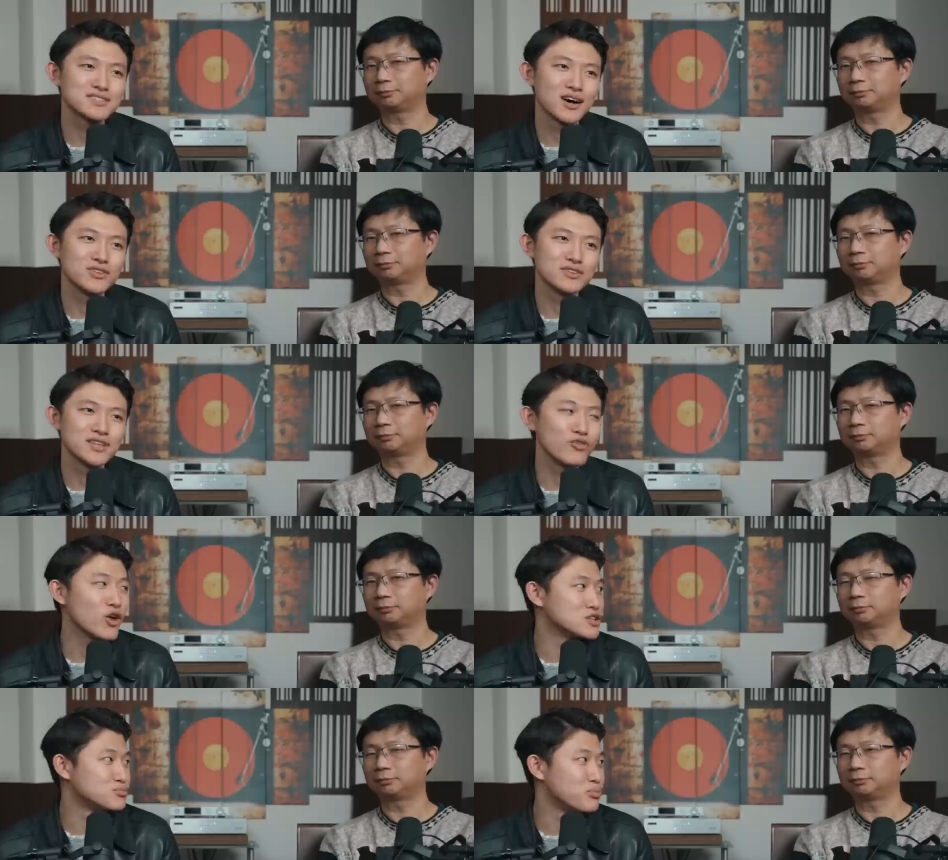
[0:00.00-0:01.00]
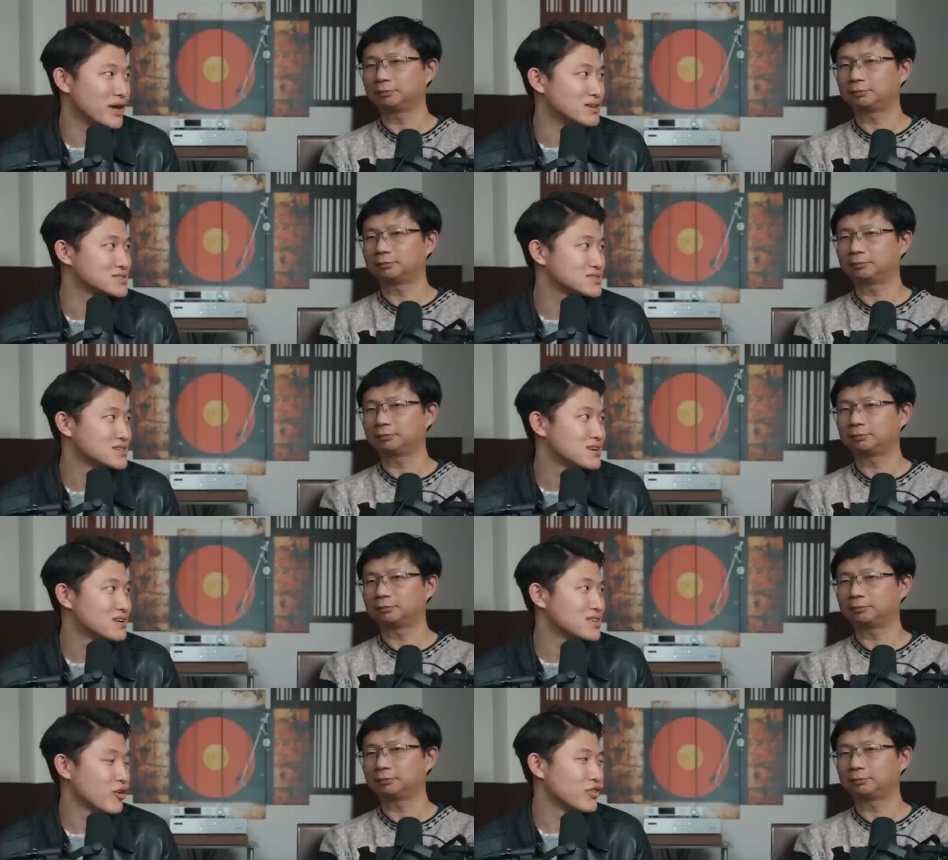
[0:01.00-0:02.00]
Speaker 1: sounding. Now there was bass.
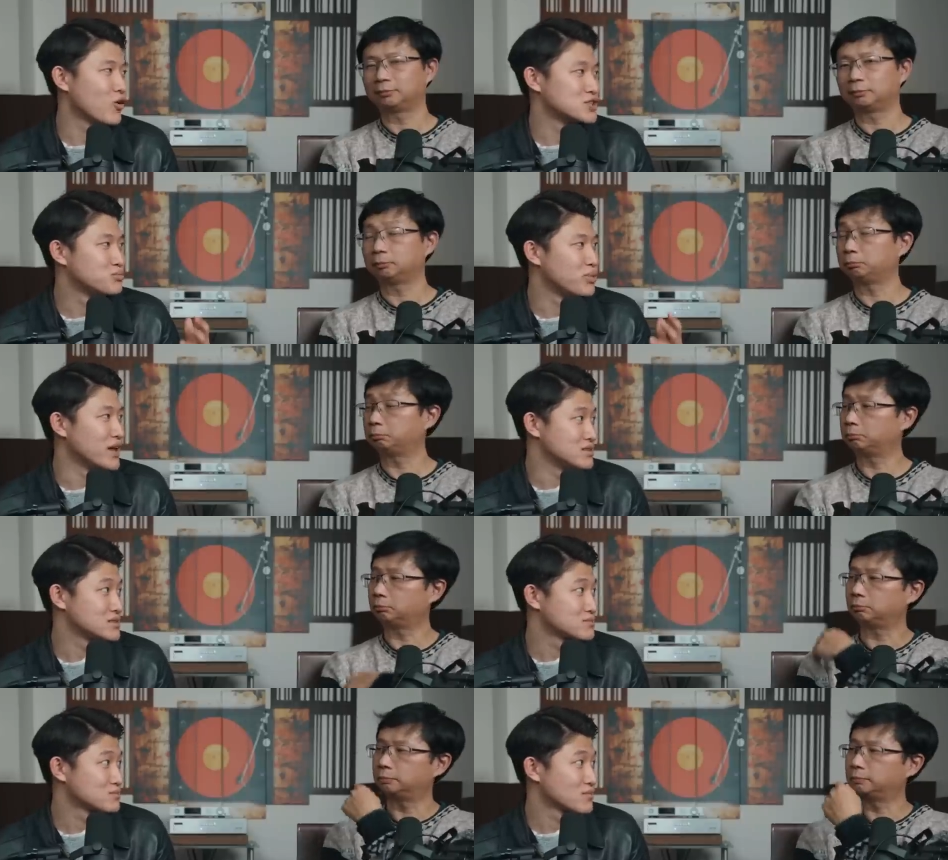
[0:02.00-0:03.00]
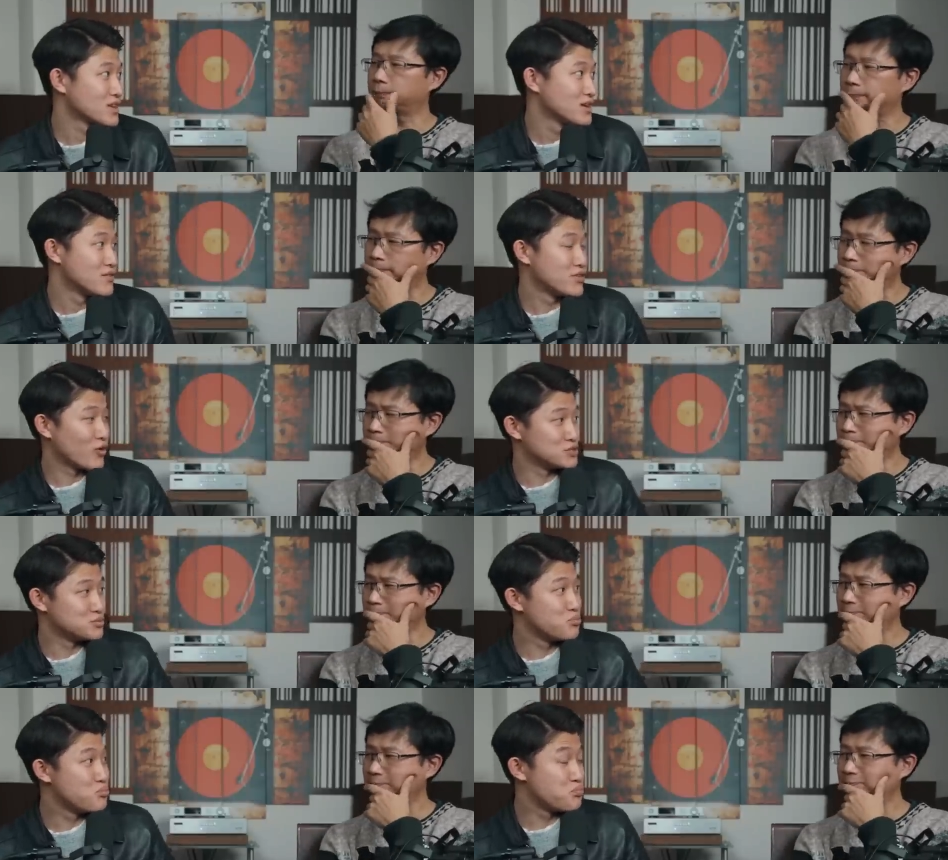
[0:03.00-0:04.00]
Now there was bass. There was
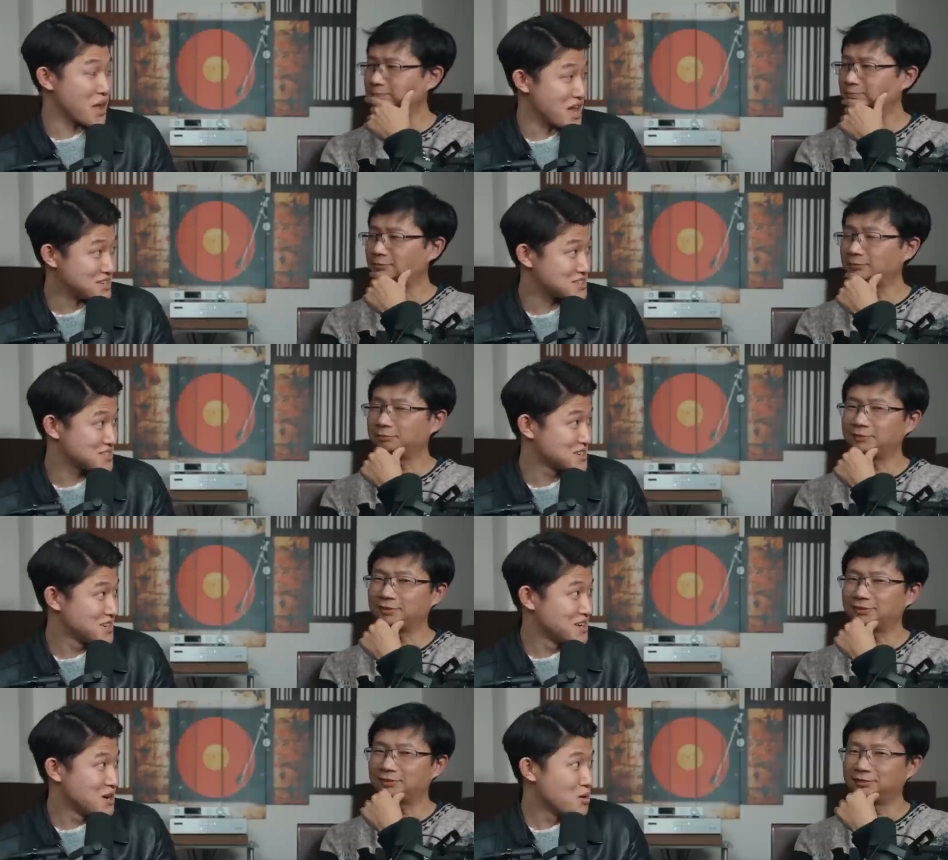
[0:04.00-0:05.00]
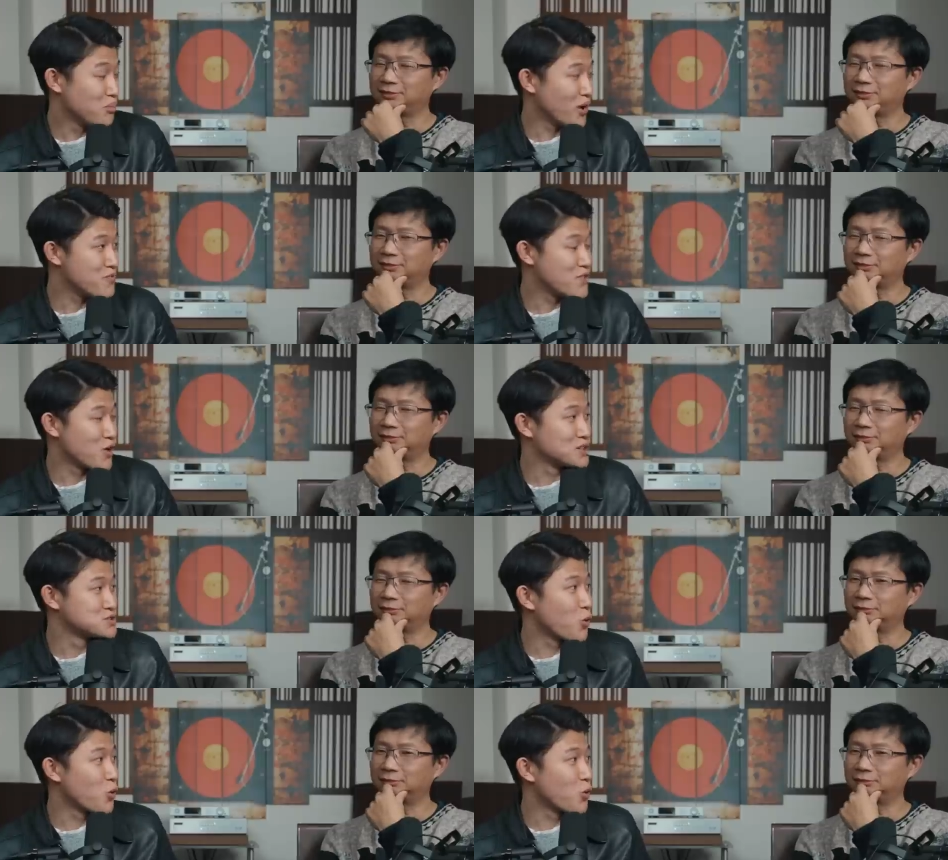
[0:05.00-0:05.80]
bass, but there was